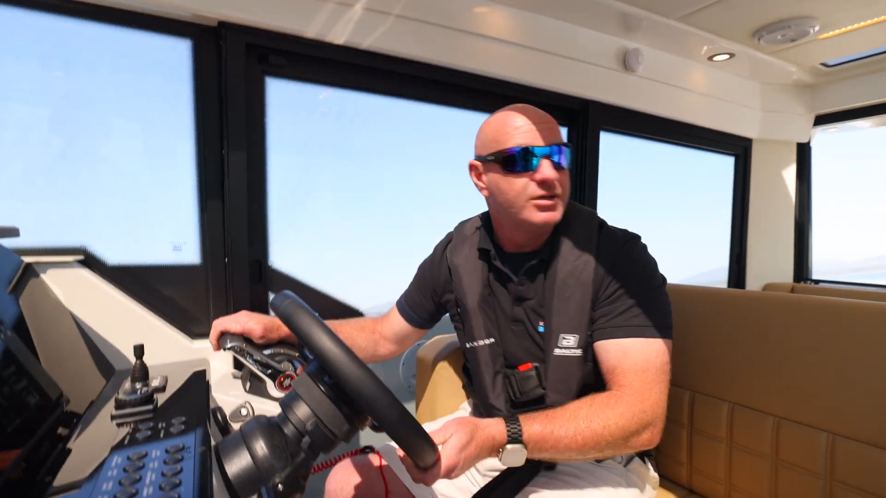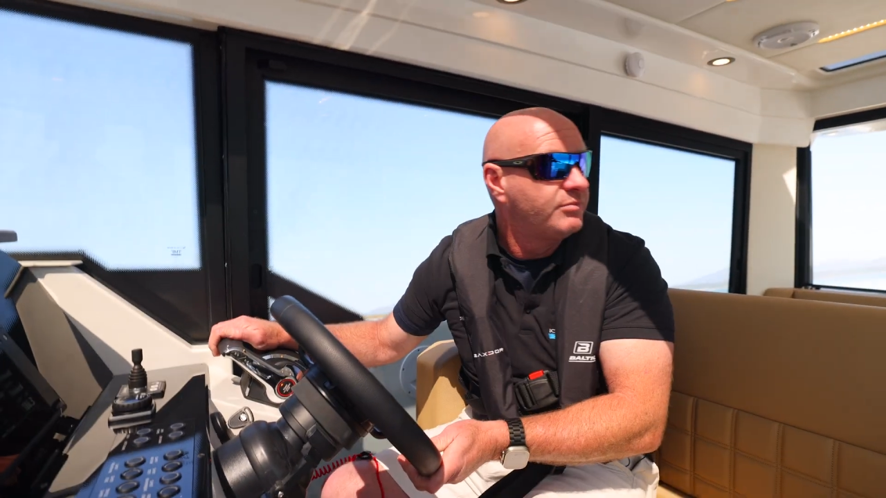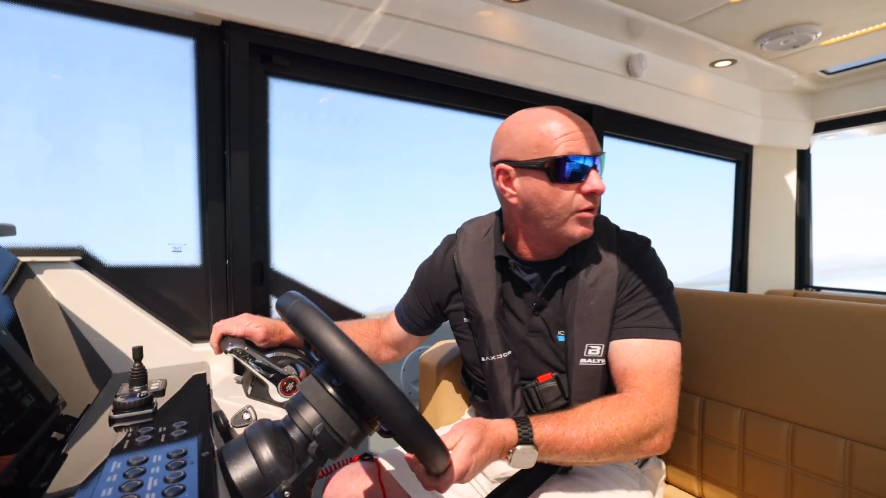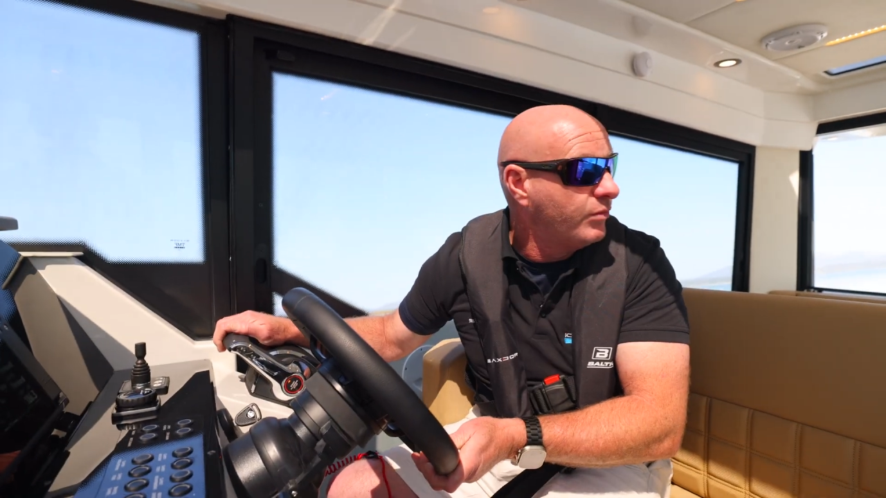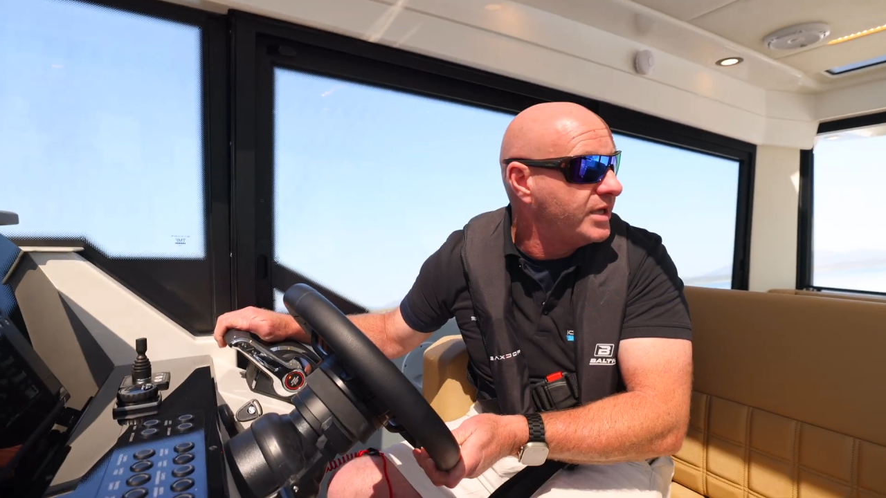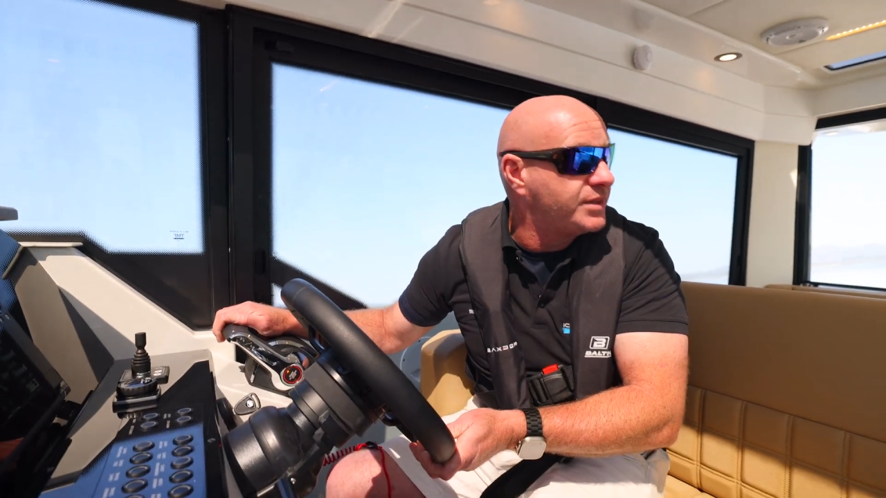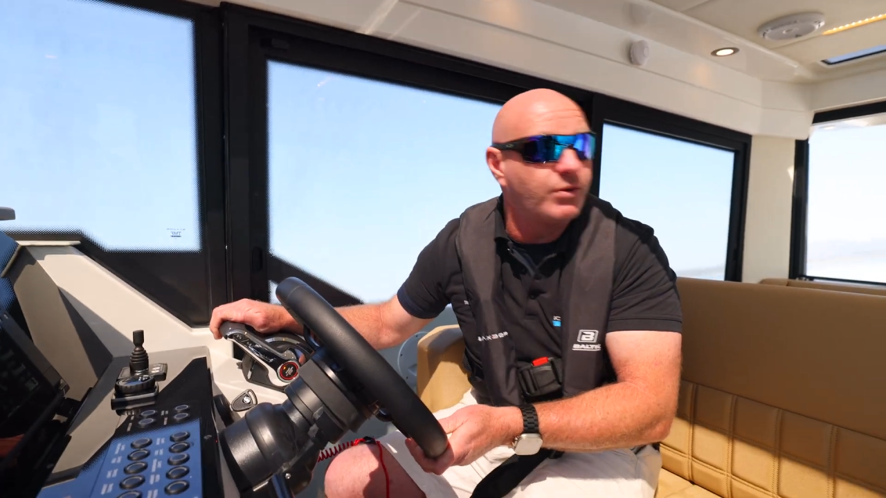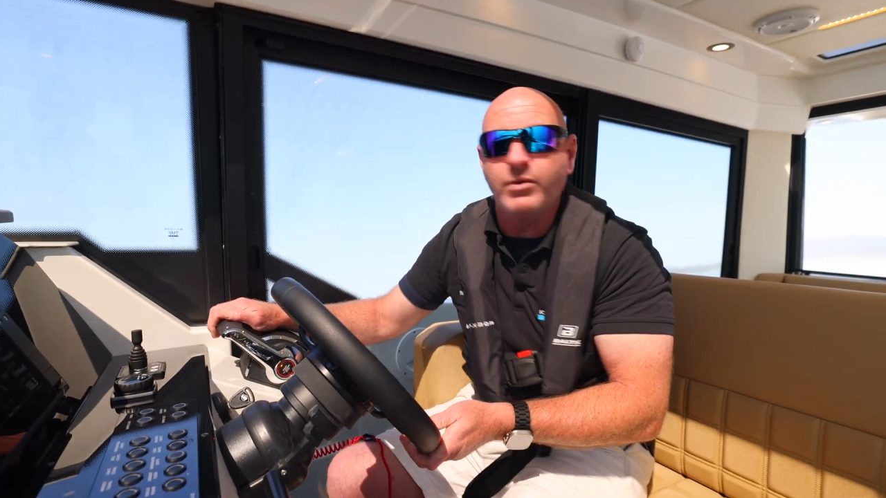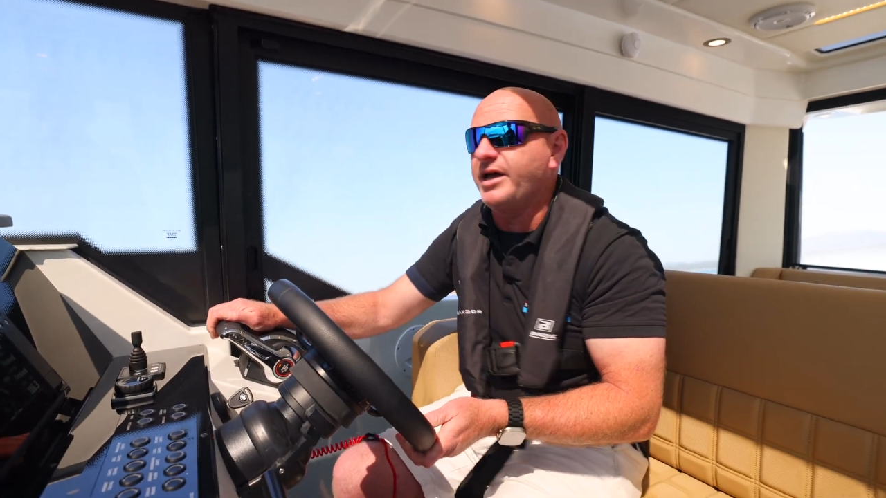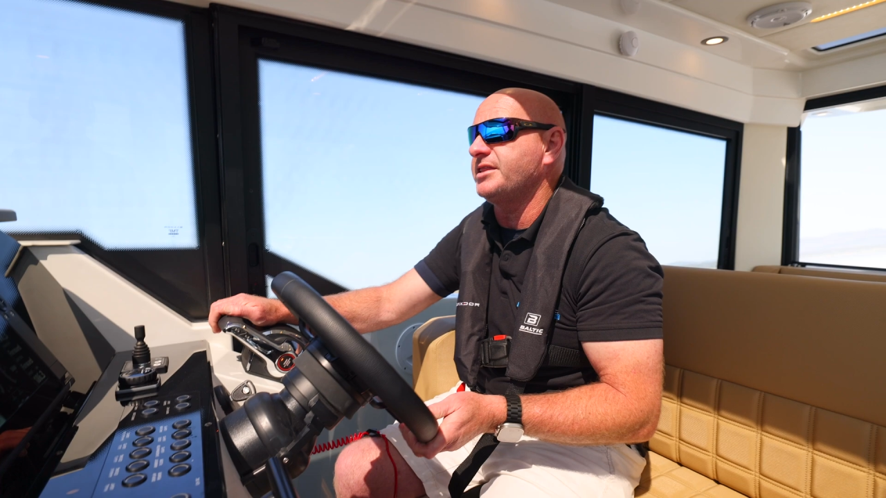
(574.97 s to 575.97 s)
But with
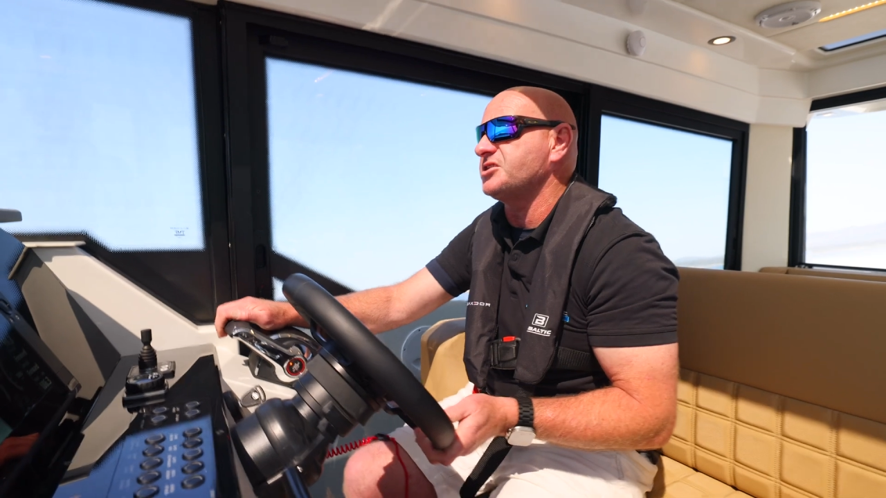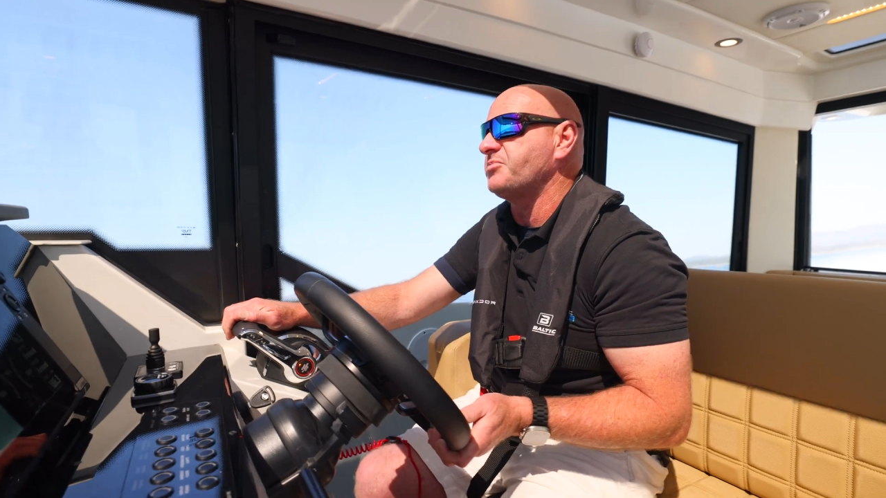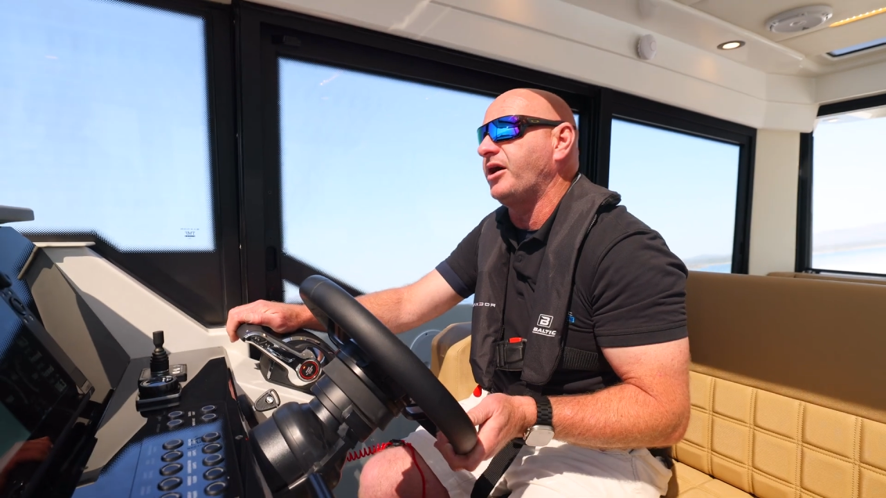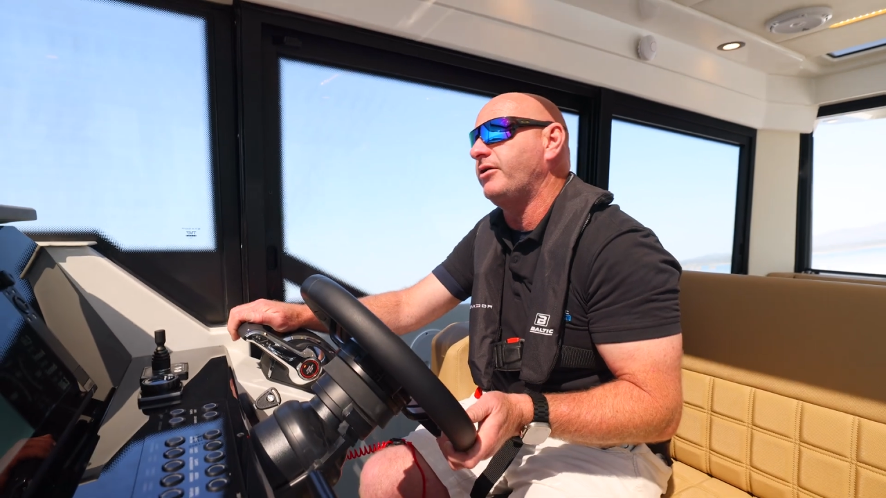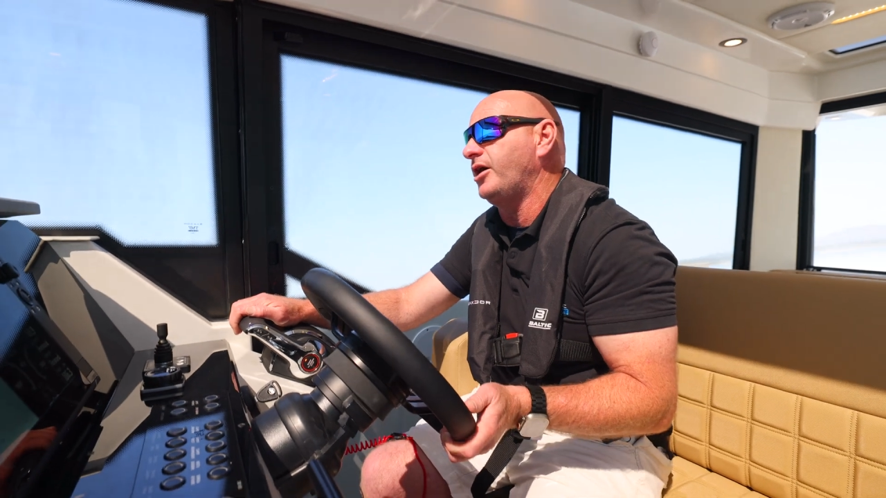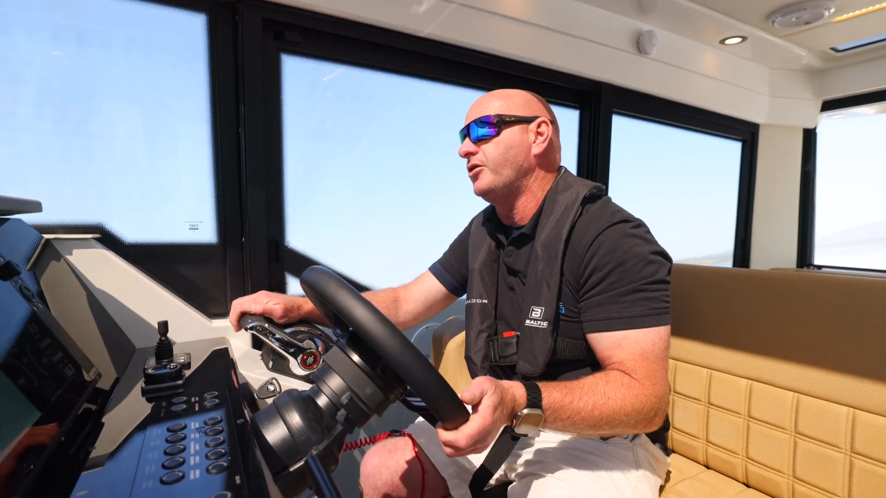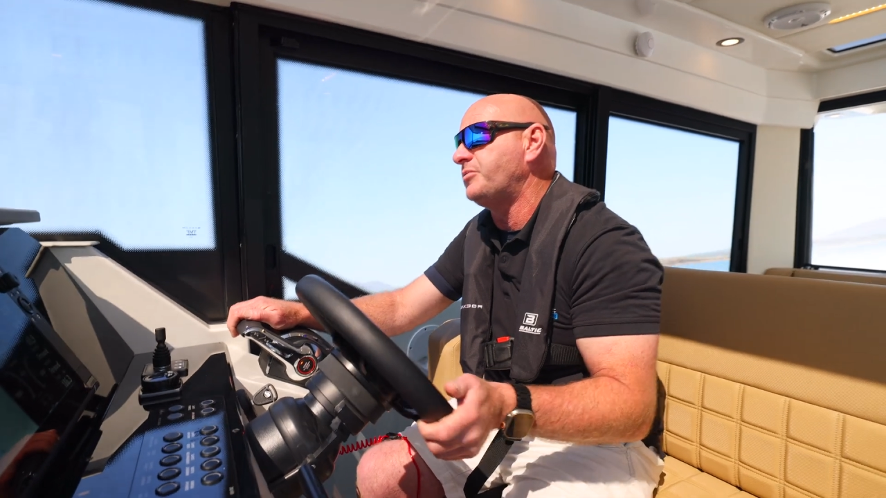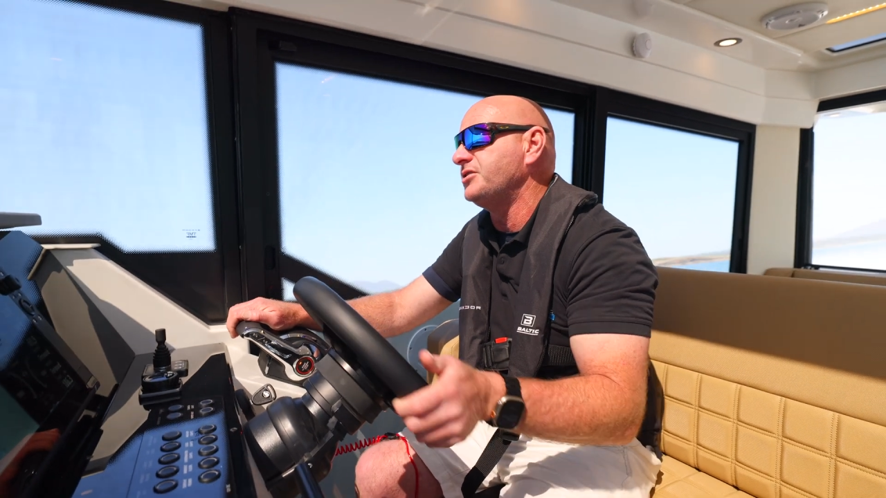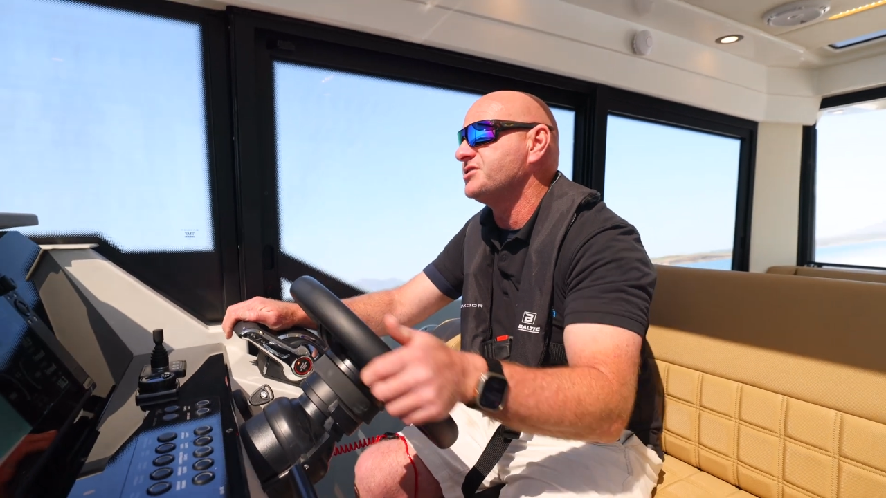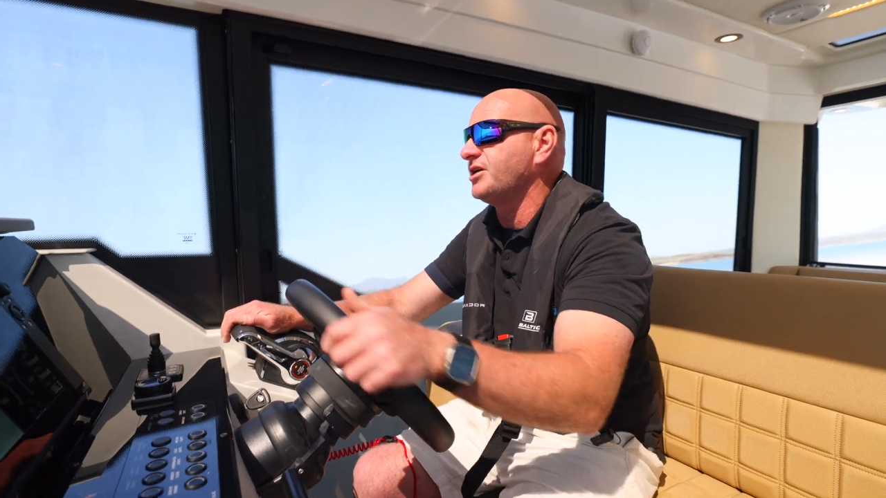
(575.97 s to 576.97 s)
the way this boat
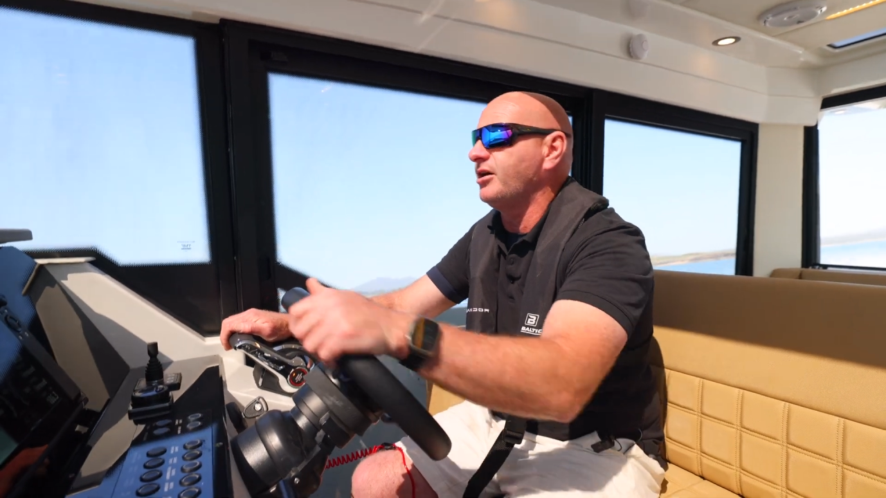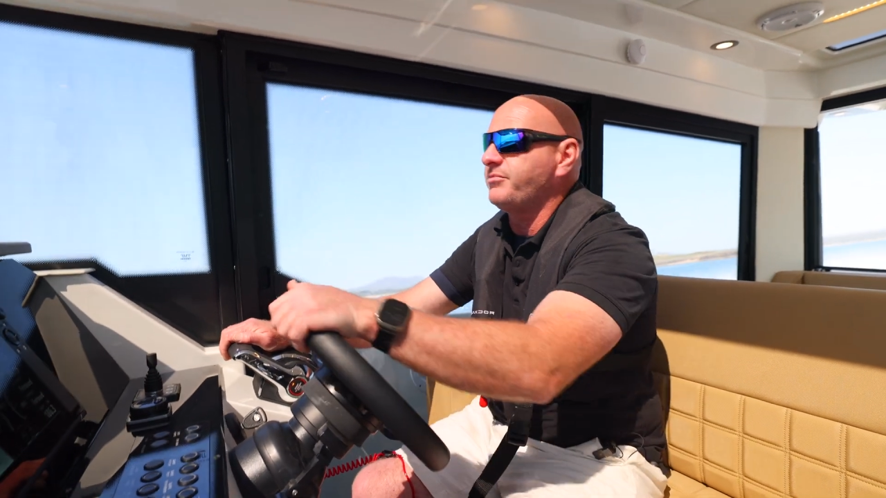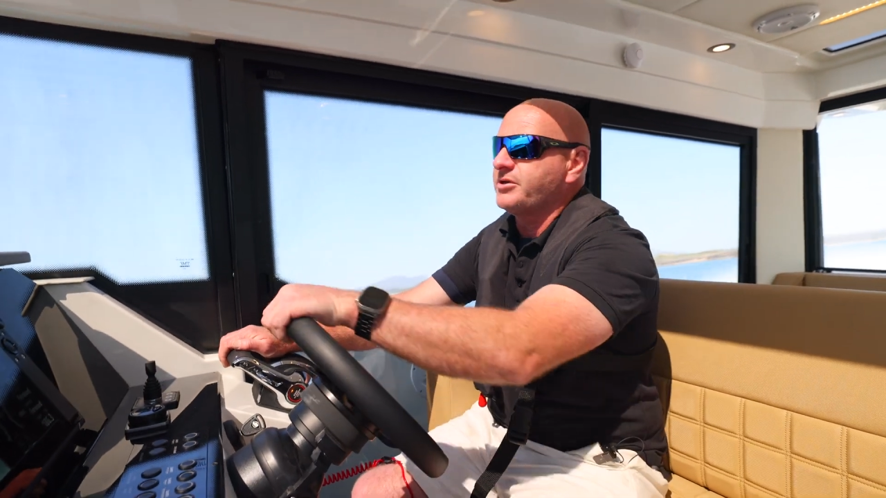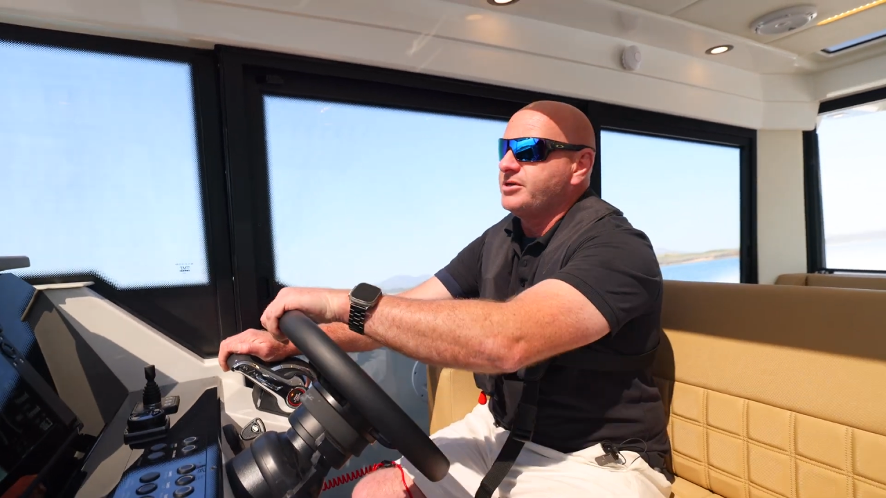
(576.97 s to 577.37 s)
opens up,